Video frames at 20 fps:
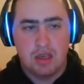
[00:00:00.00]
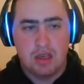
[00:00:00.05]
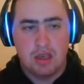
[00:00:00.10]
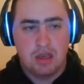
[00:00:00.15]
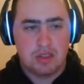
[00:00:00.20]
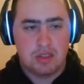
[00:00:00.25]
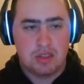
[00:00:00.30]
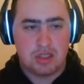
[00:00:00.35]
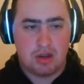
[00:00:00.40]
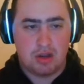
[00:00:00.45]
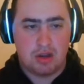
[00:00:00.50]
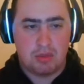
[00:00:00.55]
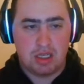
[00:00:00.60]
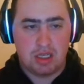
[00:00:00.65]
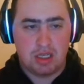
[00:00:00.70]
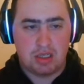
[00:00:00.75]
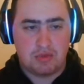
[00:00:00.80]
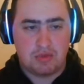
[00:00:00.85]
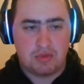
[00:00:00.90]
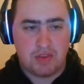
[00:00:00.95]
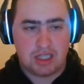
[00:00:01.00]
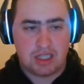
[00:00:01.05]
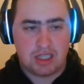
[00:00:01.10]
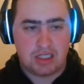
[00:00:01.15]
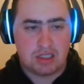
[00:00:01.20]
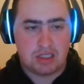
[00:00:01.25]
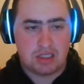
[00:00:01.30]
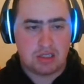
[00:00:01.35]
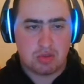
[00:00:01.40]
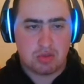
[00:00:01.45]
So, I mean, the fact
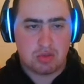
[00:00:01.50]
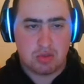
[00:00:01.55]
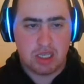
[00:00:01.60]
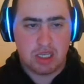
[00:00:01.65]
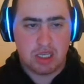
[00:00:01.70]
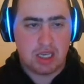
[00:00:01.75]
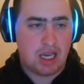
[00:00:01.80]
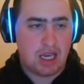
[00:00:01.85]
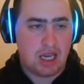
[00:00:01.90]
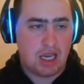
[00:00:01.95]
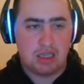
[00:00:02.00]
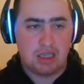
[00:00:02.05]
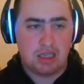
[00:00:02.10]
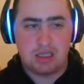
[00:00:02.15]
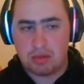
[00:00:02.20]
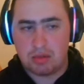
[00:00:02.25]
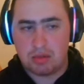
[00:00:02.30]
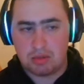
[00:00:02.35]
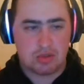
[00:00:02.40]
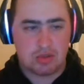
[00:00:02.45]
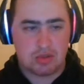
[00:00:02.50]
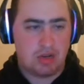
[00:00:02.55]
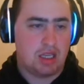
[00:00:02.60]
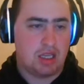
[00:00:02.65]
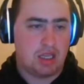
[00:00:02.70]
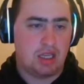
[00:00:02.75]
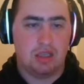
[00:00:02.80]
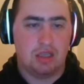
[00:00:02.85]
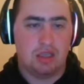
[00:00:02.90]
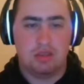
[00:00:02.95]
it's a 20k double
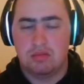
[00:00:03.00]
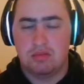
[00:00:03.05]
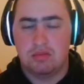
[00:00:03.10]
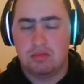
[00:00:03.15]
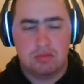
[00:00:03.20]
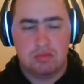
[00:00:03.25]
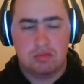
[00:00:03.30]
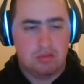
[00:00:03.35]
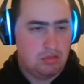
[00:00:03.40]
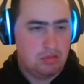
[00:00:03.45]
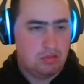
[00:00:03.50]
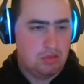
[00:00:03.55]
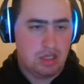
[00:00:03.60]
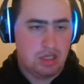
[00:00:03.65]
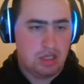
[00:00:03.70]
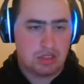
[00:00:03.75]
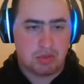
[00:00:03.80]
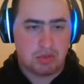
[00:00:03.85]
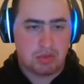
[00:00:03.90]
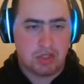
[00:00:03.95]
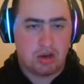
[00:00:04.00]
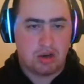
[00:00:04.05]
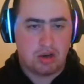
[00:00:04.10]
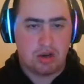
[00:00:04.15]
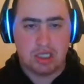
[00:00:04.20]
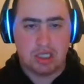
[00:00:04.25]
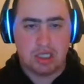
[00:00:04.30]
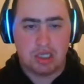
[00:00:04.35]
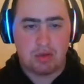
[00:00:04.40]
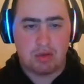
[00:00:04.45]
striking, it's really hard
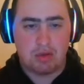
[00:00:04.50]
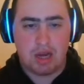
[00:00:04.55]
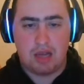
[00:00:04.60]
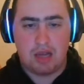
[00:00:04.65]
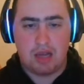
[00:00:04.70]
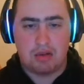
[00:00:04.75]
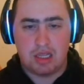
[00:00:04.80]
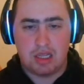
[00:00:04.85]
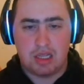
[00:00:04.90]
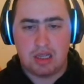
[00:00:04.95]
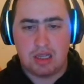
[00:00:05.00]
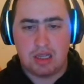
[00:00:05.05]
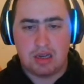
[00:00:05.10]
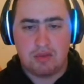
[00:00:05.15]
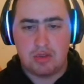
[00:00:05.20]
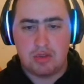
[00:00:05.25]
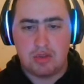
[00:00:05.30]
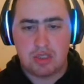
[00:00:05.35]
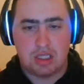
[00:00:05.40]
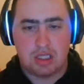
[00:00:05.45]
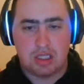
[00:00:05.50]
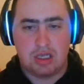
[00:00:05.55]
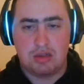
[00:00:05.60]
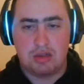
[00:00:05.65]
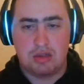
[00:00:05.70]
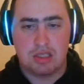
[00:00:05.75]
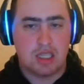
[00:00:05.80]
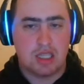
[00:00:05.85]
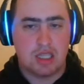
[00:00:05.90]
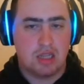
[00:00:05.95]
to get around. And then if you sit here
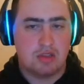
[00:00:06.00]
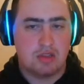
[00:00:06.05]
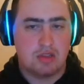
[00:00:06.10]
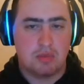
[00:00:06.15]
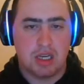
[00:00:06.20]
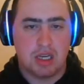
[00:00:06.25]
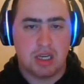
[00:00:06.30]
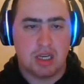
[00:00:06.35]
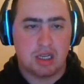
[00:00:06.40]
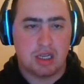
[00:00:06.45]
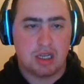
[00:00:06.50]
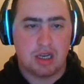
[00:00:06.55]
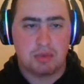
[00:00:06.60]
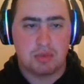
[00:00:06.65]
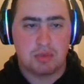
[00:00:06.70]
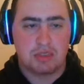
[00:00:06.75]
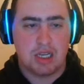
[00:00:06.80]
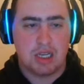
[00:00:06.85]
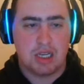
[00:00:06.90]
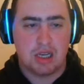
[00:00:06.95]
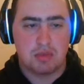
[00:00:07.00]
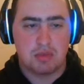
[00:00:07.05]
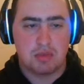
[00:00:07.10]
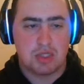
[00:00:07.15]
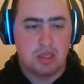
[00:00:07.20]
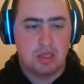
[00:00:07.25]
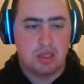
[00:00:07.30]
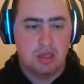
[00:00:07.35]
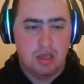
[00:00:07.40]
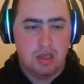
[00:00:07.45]
and Sensu Bean it a couple
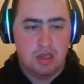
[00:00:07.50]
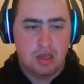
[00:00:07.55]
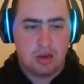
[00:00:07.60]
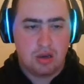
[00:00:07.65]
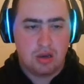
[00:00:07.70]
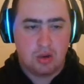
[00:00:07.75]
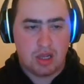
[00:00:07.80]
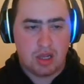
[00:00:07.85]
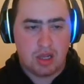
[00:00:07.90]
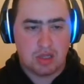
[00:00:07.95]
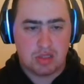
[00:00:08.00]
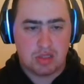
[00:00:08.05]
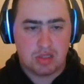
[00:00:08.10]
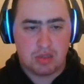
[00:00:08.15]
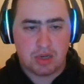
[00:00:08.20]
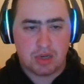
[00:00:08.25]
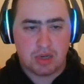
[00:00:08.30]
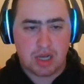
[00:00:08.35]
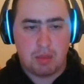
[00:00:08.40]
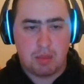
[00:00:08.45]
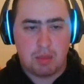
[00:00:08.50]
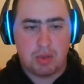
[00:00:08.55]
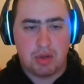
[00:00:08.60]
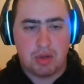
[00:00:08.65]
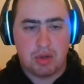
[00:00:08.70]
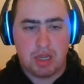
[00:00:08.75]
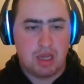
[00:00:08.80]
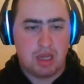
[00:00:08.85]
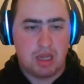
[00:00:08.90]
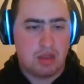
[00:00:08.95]
times, and super combo
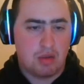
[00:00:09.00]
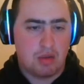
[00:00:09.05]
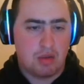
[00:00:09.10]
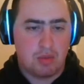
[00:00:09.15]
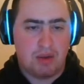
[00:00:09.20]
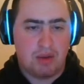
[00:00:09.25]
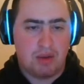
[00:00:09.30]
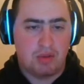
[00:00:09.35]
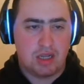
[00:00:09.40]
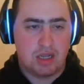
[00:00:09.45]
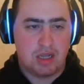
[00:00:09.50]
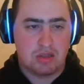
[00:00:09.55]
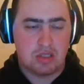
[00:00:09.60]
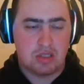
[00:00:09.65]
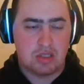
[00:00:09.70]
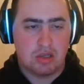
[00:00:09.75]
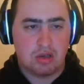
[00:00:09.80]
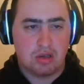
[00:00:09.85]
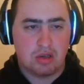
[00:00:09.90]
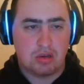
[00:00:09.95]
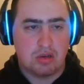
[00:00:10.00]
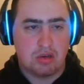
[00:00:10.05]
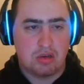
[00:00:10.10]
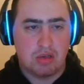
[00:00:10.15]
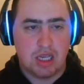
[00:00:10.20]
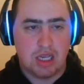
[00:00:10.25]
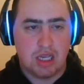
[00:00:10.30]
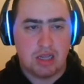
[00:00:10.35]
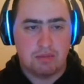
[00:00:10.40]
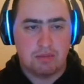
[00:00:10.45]
it, and then rival out Son Goku
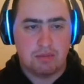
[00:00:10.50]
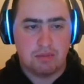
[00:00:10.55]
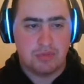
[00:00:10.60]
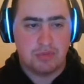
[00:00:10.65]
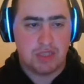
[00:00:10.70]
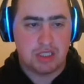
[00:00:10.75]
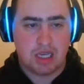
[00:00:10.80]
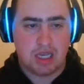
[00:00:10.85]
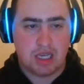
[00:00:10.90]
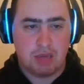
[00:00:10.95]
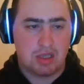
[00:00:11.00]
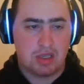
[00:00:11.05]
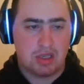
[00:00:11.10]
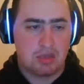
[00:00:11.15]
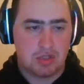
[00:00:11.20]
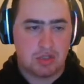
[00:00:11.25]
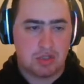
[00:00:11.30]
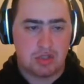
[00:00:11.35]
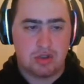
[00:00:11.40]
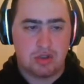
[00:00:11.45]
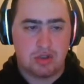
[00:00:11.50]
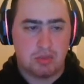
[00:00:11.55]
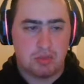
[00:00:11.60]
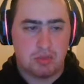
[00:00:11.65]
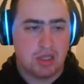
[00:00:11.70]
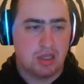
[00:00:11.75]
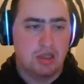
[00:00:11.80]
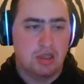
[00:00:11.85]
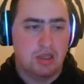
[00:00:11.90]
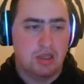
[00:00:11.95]
Hit, this guy becomes
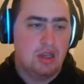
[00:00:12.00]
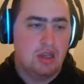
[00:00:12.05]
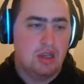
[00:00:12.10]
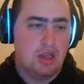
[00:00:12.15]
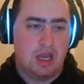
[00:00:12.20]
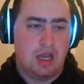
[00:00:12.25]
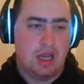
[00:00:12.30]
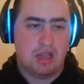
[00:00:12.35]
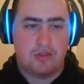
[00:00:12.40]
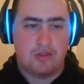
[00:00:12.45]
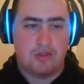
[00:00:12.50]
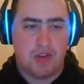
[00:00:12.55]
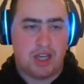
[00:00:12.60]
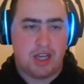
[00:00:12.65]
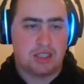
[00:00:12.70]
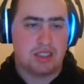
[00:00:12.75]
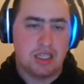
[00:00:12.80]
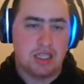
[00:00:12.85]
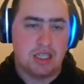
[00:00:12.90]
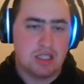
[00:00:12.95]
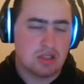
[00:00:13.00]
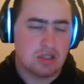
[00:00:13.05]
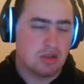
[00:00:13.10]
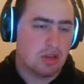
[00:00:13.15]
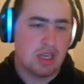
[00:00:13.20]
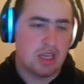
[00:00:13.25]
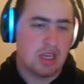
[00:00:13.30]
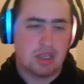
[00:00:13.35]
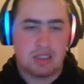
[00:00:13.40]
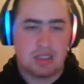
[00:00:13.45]
stupid. And the fact that he's going
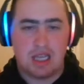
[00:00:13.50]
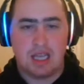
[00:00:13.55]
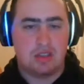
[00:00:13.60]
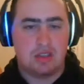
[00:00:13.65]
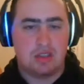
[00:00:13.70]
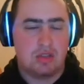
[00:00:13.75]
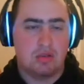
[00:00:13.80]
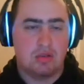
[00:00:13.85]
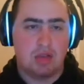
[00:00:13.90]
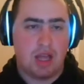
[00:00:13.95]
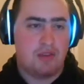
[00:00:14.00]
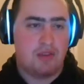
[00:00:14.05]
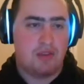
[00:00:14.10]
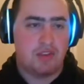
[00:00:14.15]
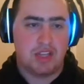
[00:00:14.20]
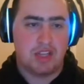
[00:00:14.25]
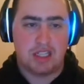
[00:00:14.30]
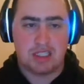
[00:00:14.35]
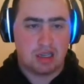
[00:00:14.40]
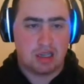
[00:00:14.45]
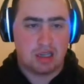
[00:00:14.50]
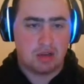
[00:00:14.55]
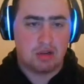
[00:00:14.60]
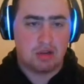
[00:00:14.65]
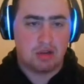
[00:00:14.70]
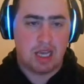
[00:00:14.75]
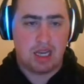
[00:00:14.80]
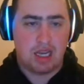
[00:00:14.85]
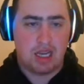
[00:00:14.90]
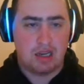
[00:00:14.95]
to take 2 life and that's not going to
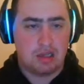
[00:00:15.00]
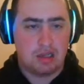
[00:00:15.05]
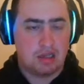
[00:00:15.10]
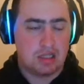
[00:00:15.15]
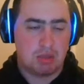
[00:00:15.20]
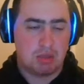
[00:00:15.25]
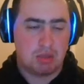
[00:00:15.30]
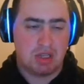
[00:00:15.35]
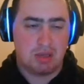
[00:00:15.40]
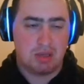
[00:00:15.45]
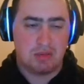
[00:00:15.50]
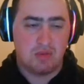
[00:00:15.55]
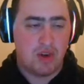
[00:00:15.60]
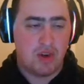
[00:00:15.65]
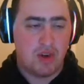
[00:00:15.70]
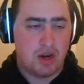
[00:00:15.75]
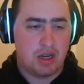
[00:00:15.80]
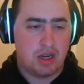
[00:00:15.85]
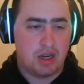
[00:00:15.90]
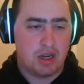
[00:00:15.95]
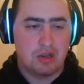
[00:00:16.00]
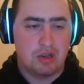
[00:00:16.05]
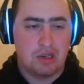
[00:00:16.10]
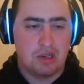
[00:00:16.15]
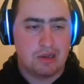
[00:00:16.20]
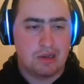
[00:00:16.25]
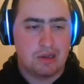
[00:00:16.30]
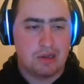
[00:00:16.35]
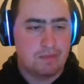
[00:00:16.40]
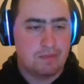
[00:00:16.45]
hand, this becomes very
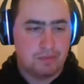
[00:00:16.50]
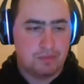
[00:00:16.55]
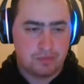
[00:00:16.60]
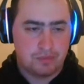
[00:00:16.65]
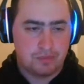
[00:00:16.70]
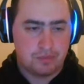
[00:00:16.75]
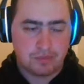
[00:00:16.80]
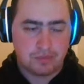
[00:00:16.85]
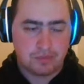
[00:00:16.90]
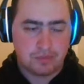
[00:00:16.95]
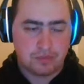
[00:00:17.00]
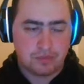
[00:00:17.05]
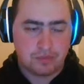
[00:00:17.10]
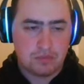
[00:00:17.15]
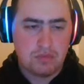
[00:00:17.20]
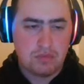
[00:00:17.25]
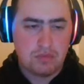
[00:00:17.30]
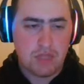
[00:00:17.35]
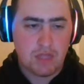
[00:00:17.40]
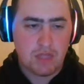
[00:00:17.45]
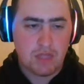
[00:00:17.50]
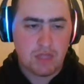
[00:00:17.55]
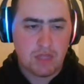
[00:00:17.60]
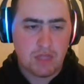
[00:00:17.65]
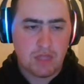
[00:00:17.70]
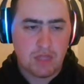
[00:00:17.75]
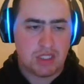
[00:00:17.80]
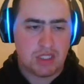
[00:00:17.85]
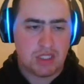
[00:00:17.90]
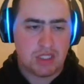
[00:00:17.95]
good. But the
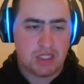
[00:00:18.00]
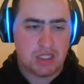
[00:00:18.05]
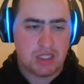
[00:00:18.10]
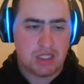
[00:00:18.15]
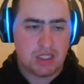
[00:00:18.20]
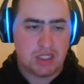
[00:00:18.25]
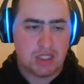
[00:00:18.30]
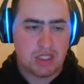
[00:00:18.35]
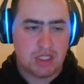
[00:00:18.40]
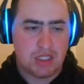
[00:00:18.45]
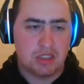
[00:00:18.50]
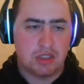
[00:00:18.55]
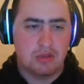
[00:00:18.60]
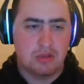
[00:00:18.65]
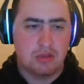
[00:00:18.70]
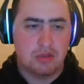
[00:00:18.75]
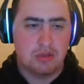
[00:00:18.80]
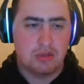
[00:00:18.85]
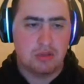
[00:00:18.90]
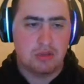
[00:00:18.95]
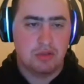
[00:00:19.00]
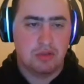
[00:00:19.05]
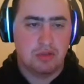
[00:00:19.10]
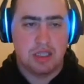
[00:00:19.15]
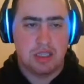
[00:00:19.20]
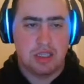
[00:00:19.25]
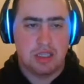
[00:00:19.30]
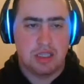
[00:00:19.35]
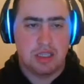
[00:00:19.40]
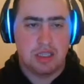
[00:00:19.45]
reason he's only running 2
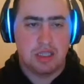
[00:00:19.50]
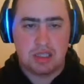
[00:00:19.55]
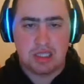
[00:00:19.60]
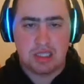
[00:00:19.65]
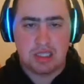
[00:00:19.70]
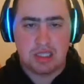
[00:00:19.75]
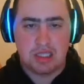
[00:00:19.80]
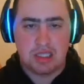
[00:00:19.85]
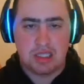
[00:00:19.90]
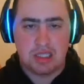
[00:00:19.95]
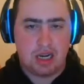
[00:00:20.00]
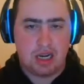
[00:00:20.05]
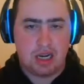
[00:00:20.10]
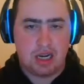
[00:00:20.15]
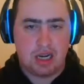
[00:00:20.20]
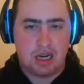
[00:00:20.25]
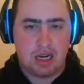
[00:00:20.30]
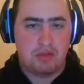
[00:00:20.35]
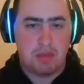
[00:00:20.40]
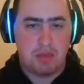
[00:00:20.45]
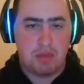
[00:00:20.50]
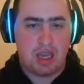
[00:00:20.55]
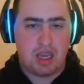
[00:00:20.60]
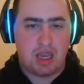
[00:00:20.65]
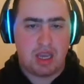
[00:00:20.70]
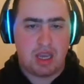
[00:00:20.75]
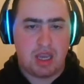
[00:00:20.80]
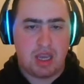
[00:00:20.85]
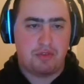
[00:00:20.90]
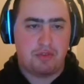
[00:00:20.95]
is literally this is kind of made
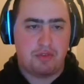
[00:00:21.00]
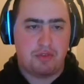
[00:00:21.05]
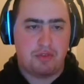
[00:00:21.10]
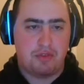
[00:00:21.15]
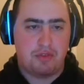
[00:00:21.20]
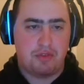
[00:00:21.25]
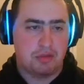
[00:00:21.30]
for that final